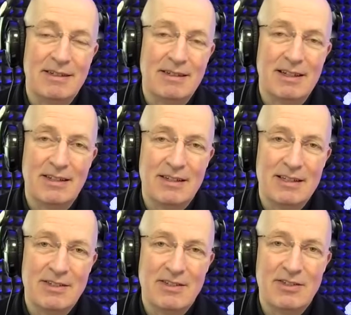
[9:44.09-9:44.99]
And
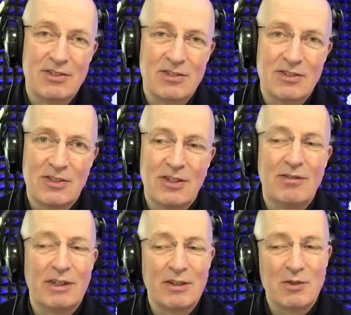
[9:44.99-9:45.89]
is it
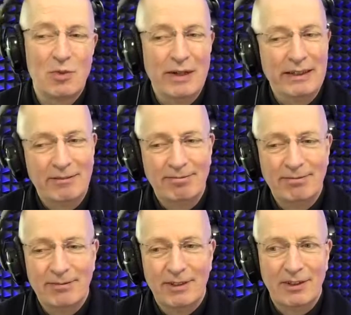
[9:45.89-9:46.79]
serving us well
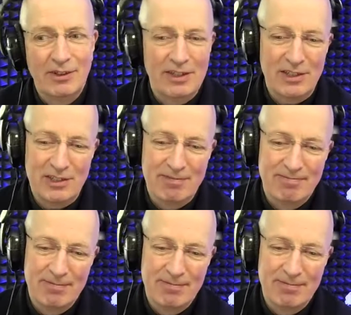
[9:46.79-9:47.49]
or not?